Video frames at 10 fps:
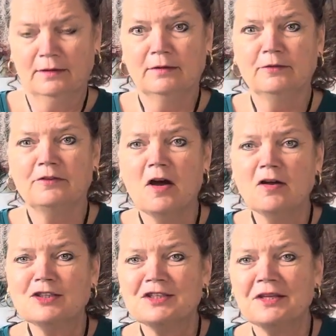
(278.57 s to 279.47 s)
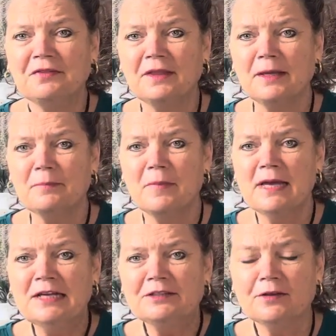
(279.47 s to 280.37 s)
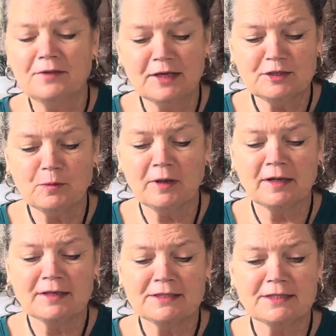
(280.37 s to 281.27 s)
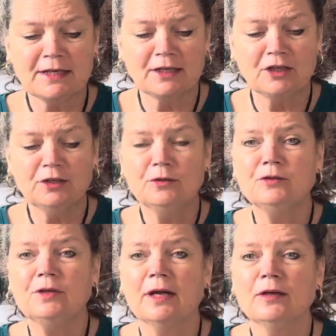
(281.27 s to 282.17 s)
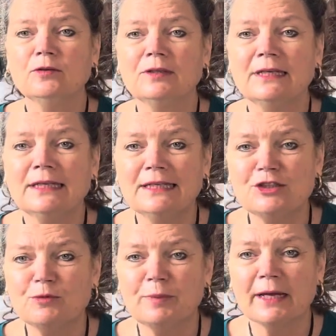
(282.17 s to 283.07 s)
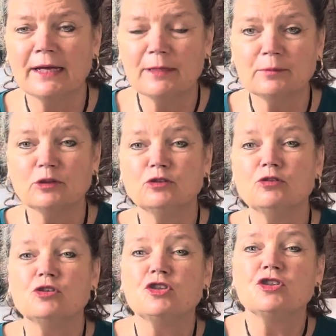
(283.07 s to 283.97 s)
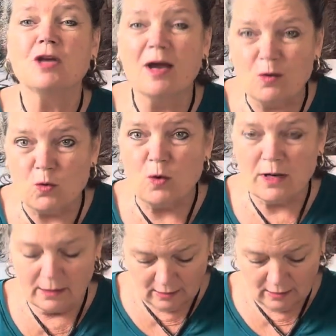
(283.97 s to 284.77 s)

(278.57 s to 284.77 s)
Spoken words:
fasten them. So that's why I say you don't need to be able to sew.